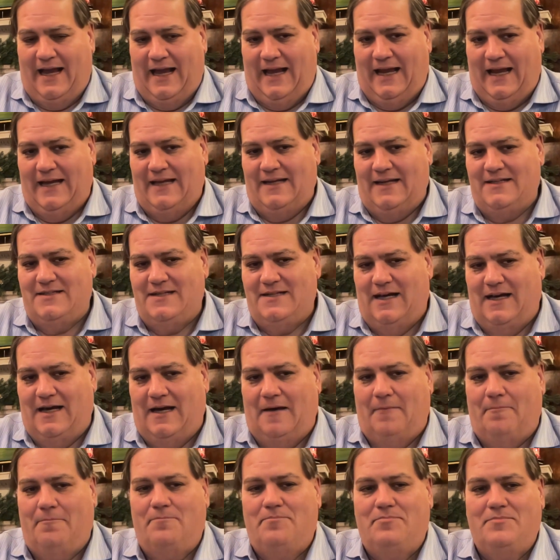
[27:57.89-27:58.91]
And,
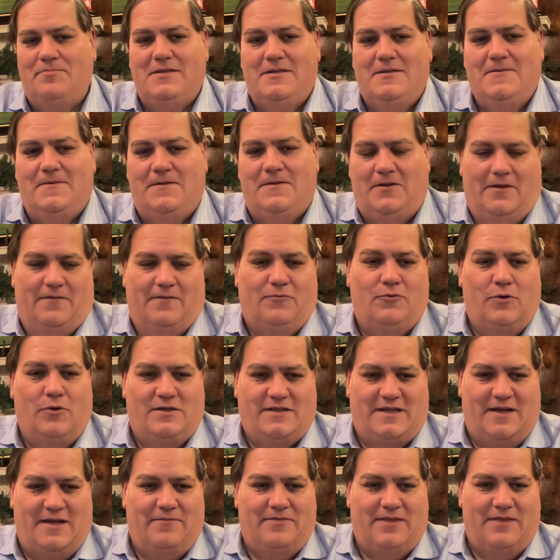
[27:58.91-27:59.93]
of
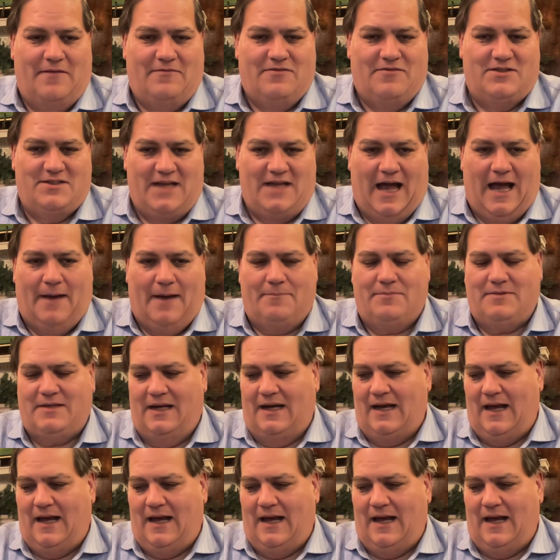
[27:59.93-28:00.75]
course they've stopped,